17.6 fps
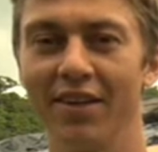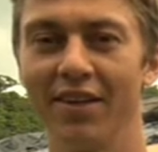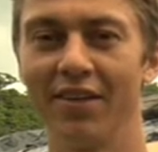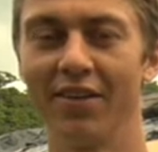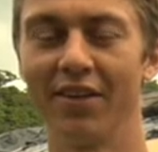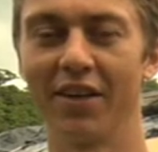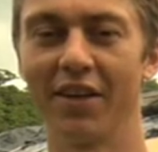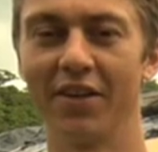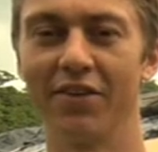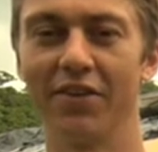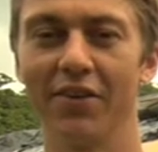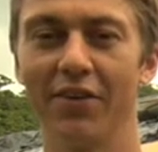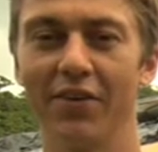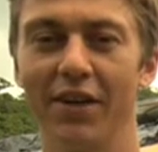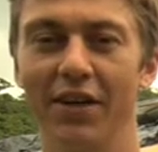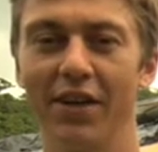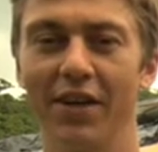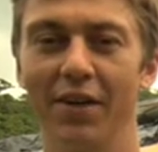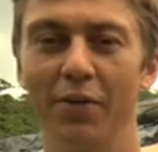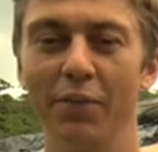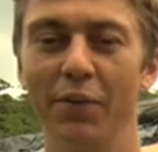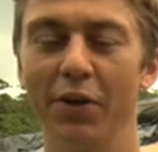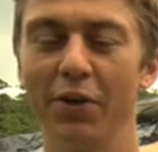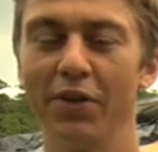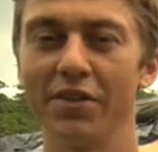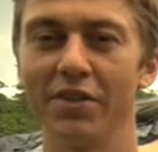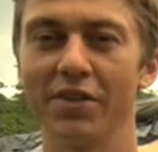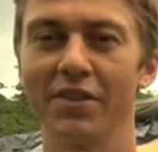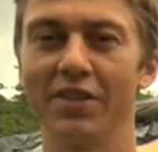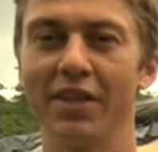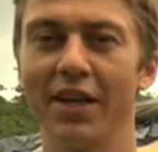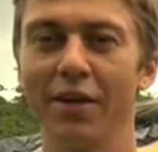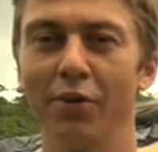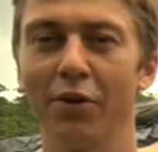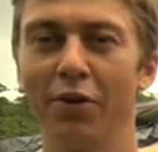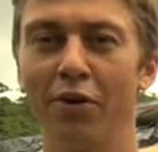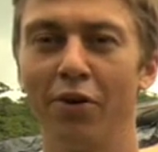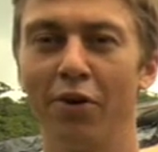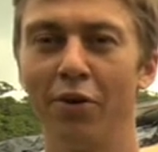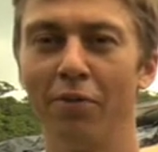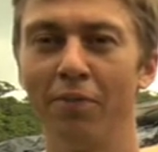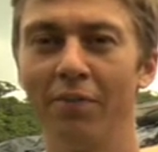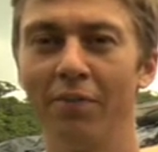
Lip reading: looking to build a sustainable home